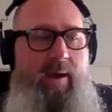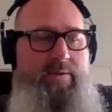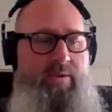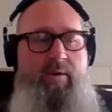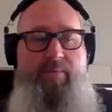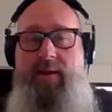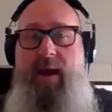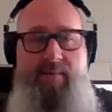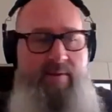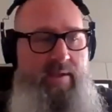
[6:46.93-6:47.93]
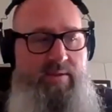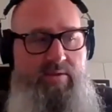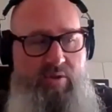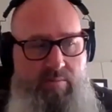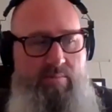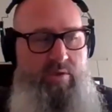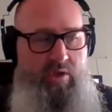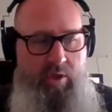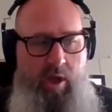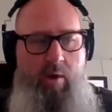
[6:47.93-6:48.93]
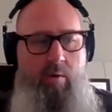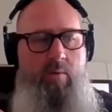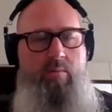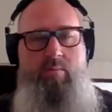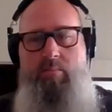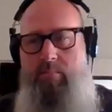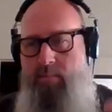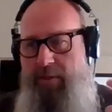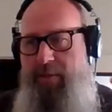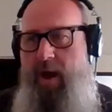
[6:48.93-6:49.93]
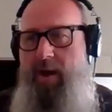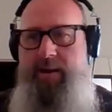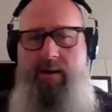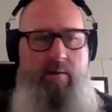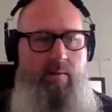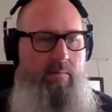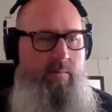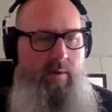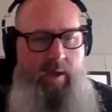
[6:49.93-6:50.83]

started having these slow, methodical